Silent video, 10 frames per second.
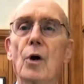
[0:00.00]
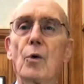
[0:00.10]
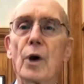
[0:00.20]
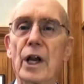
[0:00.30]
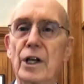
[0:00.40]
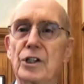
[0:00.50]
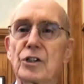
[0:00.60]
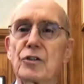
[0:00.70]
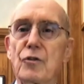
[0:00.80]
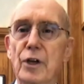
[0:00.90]

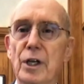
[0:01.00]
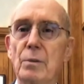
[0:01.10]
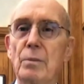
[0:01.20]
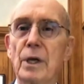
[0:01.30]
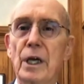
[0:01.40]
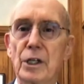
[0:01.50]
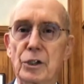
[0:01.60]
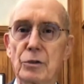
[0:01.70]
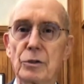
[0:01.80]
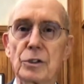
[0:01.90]
religious freedom
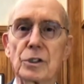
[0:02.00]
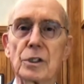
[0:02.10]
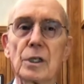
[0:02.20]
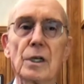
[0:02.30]
issues.